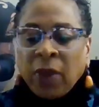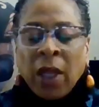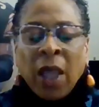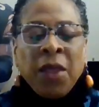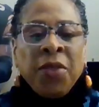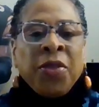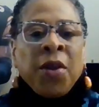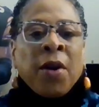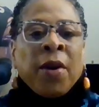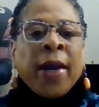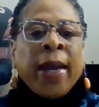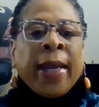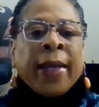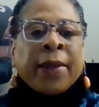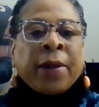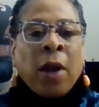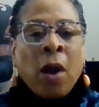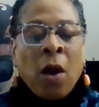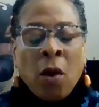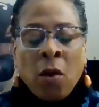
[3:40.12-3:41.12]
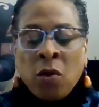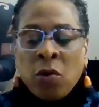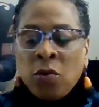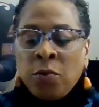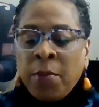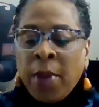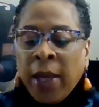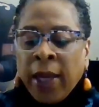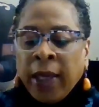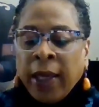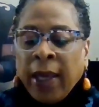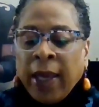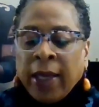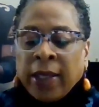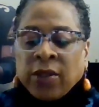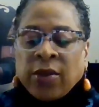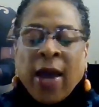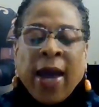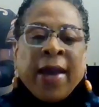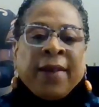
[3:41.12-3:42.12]
They're at home,
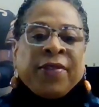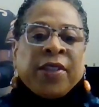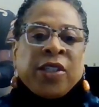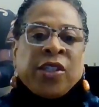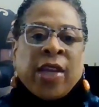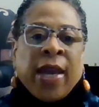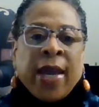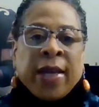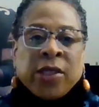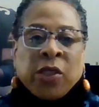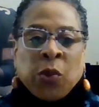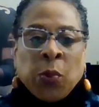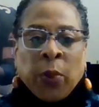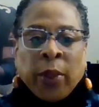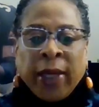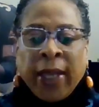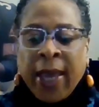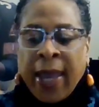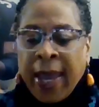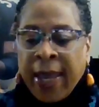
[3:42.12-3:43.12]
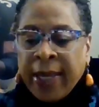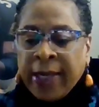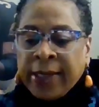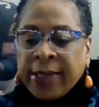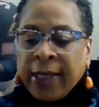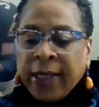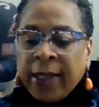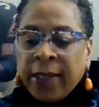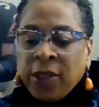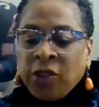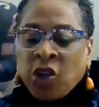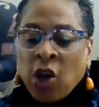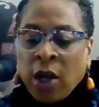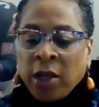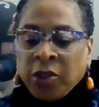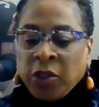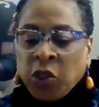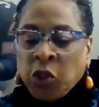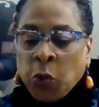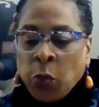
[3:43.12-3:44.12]
so I have the Jags 28,
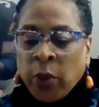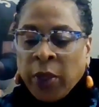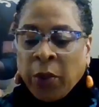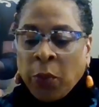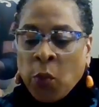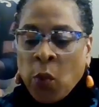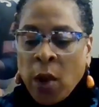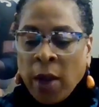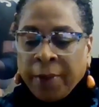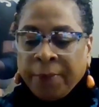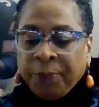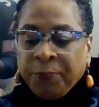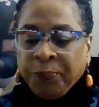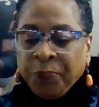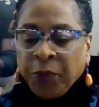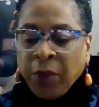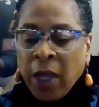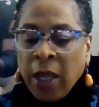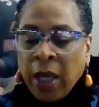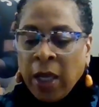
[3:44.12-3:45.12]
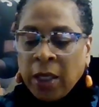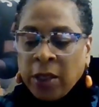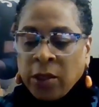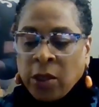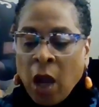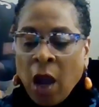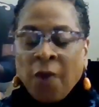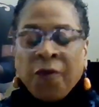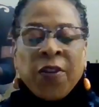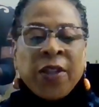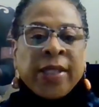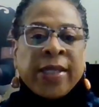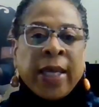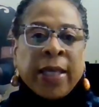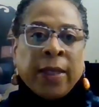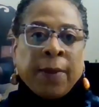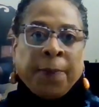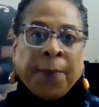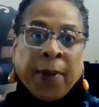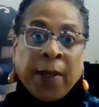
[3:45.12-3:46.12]
Chargers 21. Dolphins
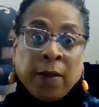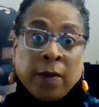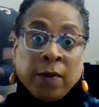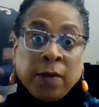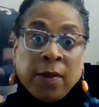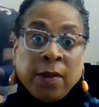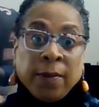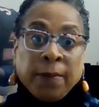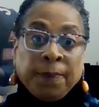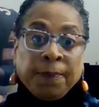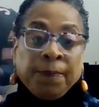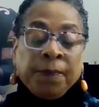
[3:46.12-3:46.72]
at the Bills.